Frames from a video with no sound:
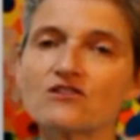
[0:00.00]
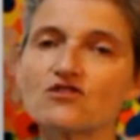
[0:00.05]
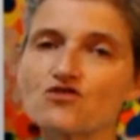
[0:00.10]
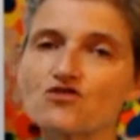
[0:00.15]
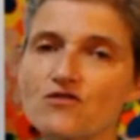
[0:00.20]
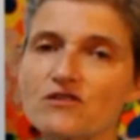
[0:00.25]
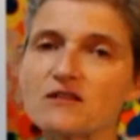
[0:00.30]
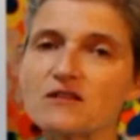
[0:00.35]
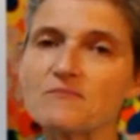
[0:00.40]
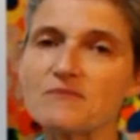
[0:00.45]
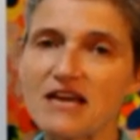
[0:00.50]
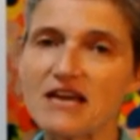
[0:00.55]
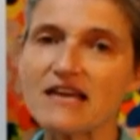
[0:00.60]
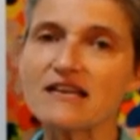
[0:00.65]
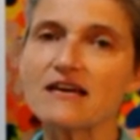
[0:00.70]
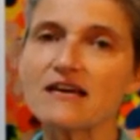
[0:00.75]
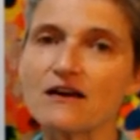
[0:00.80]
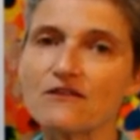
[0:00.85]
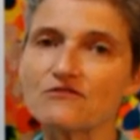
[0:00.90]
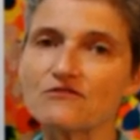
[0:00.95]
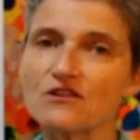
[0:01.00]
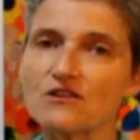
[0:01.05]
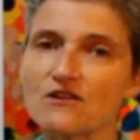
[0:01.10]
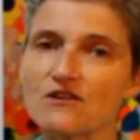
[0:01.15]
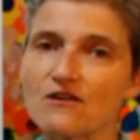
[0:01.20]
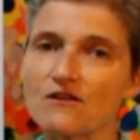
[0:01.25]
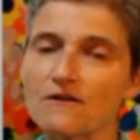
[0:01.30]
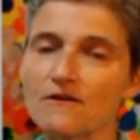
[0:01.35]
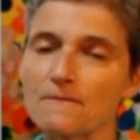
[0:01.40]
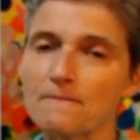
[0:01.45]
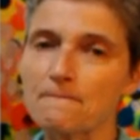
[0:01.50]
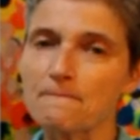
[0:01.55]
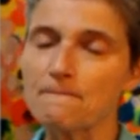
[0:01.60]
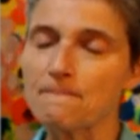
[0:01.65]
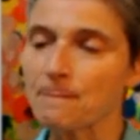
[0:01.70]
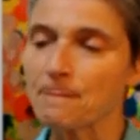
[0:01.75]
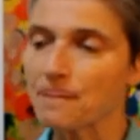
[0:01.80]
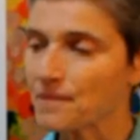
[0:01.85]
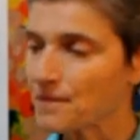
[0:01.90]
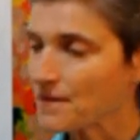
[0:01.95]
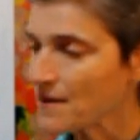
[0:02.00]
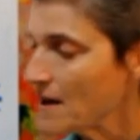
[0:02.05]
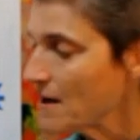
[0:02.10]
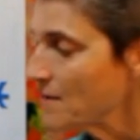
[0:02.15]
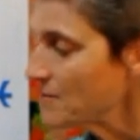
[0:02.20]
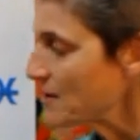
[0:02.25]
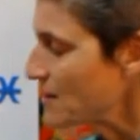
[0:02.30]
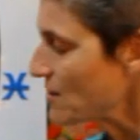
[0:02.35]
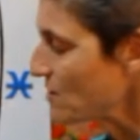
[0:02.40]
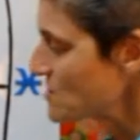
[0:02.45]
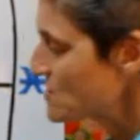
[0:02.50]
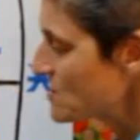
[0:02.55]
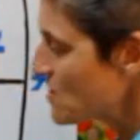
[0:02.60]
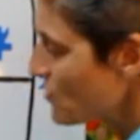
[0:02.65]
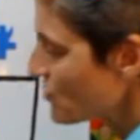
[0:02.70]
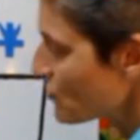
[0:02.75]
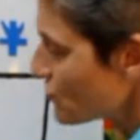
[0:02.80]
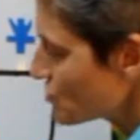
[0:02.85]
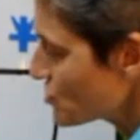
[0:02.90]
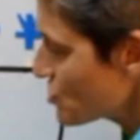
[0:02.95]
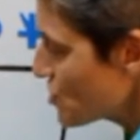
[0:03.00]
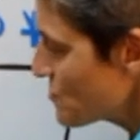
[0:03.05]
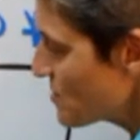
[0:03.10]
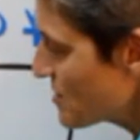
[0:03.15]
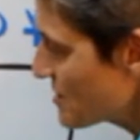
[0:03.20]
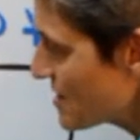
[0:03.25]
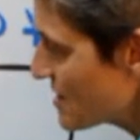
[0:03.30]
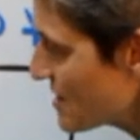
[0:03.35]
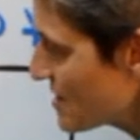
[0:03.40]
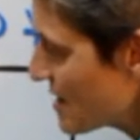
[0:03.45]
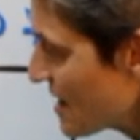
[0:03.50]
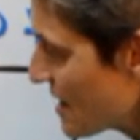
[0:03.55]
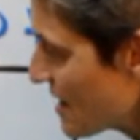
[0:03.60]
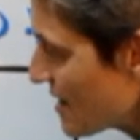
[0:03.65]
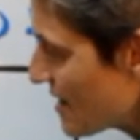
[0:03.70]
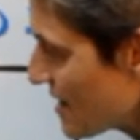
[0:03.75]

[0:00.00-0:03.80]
during the beginning of the year. Because on October the